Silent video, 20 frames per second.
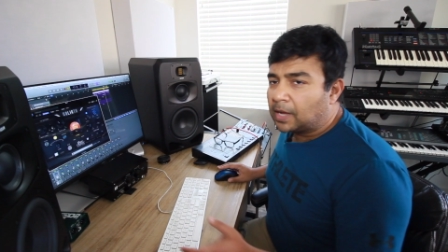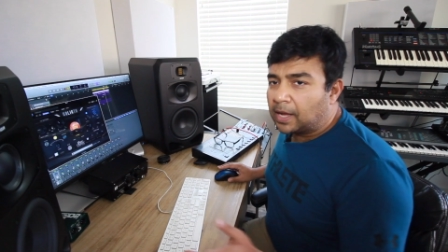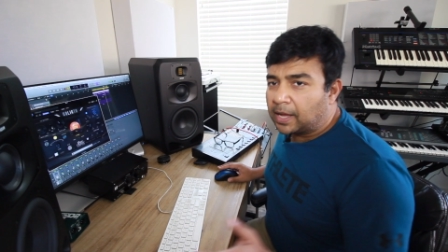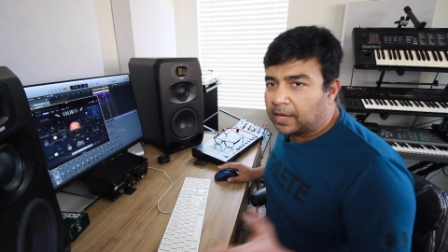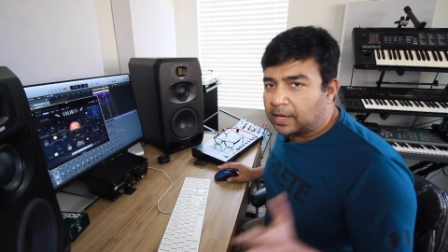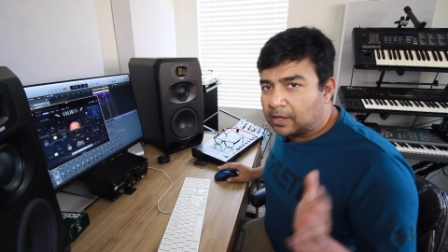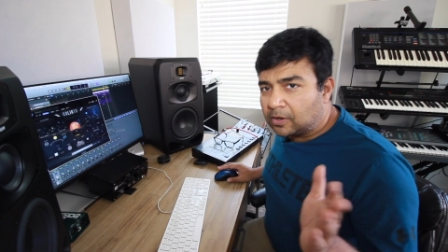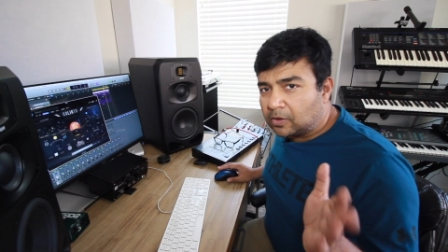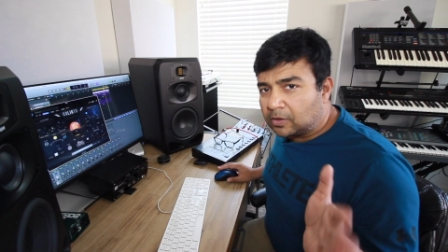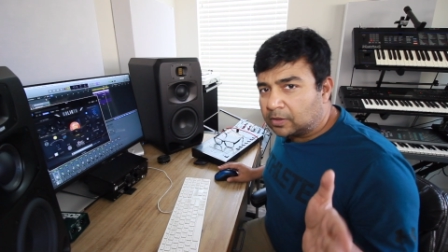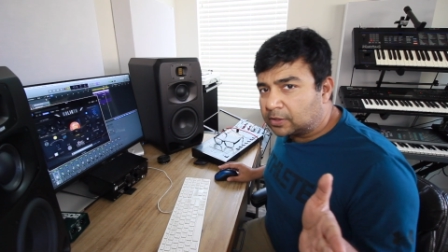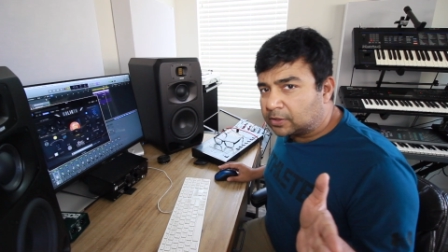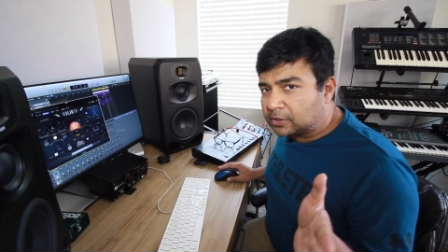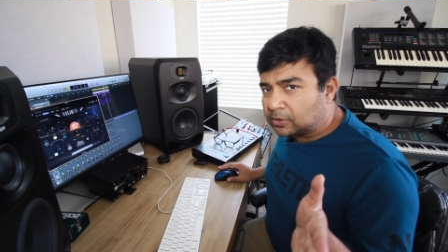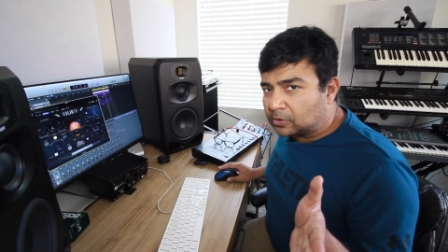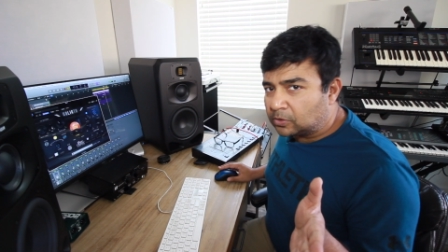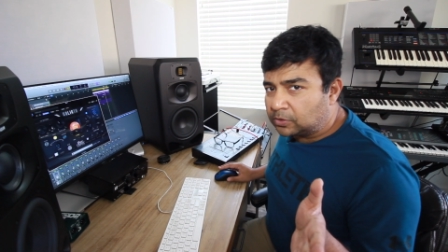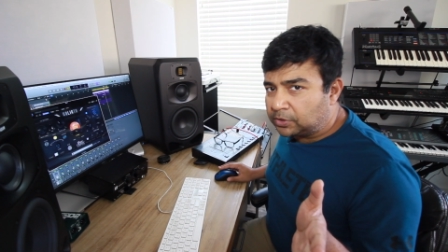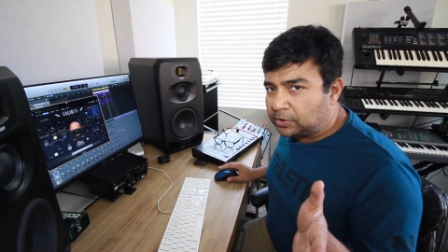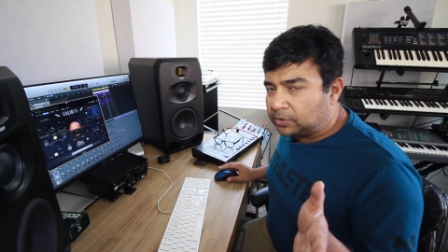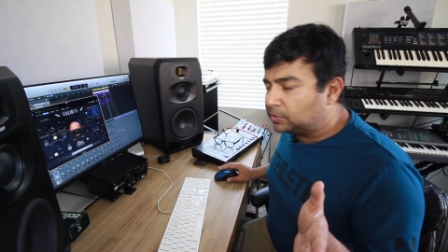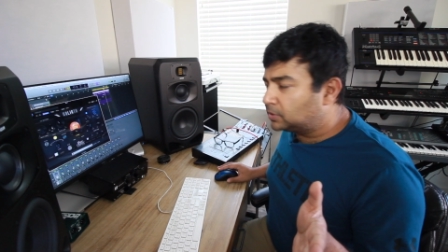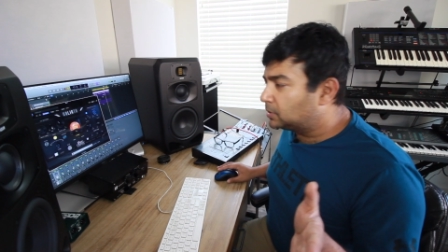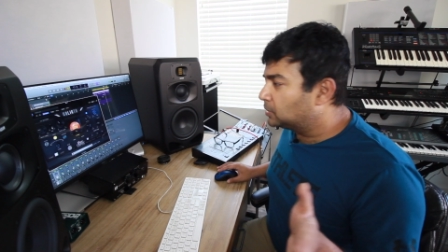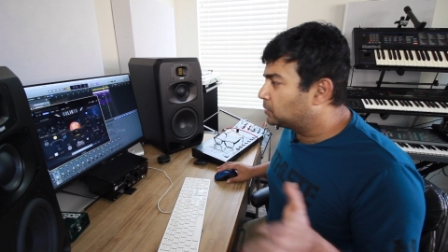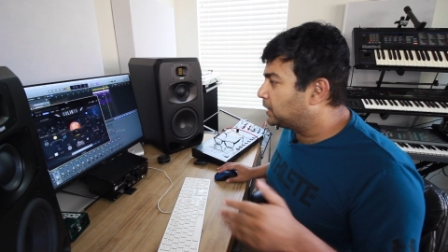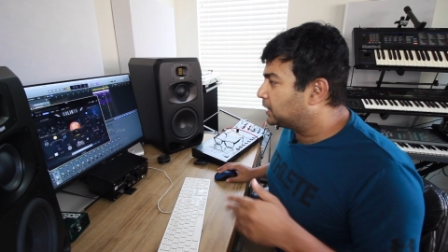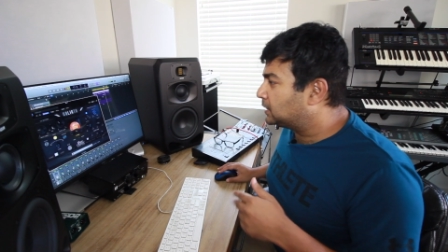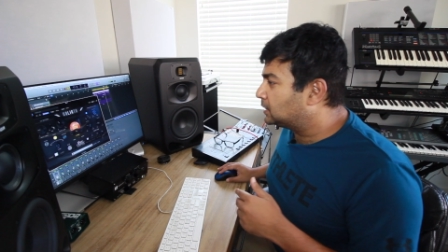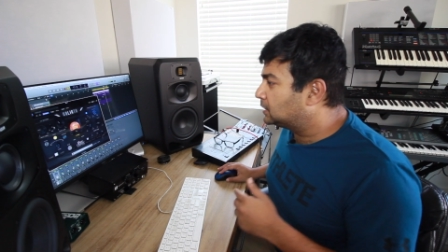I can also use
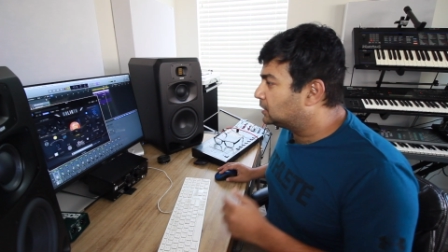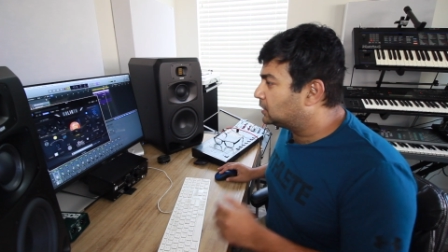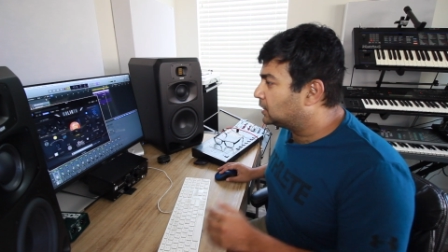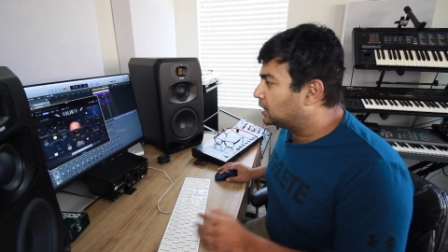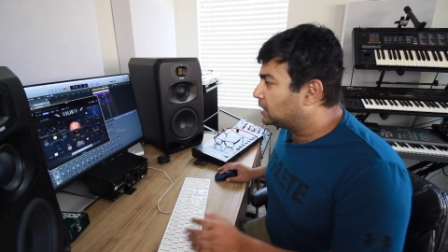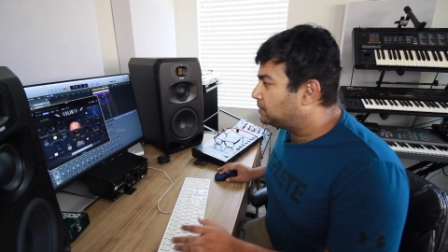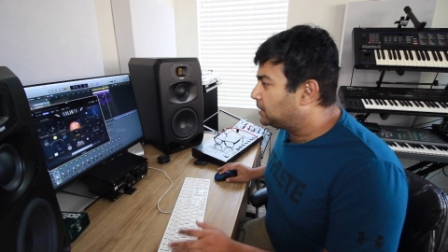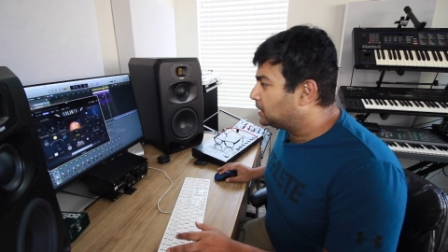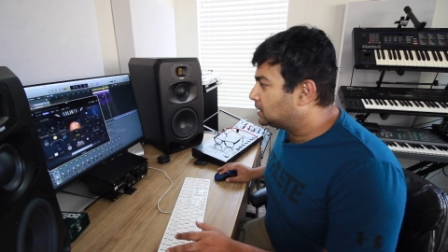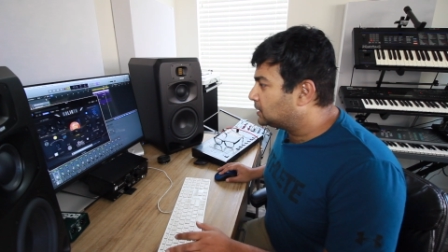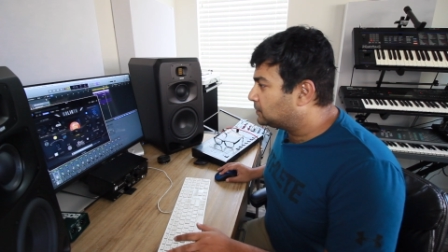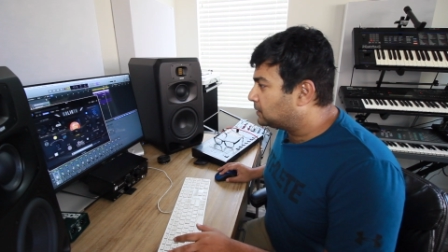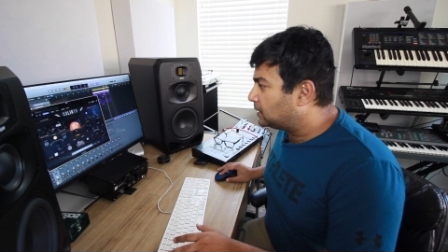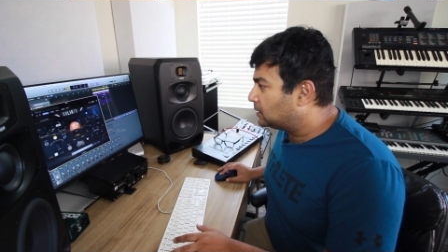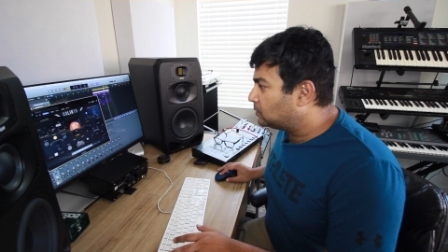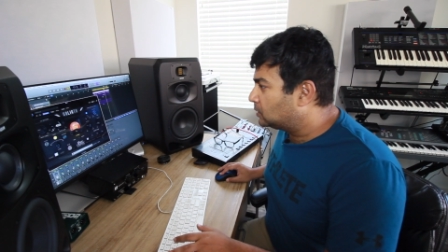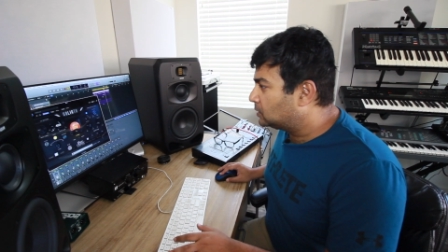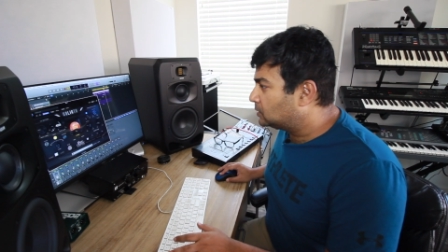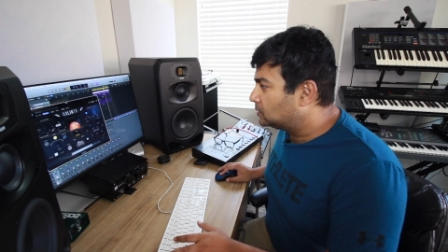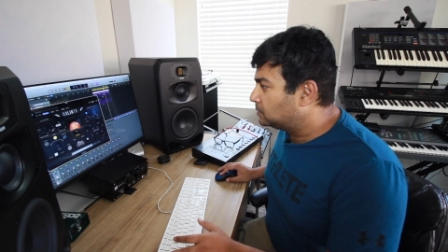the wet and dry mix if I want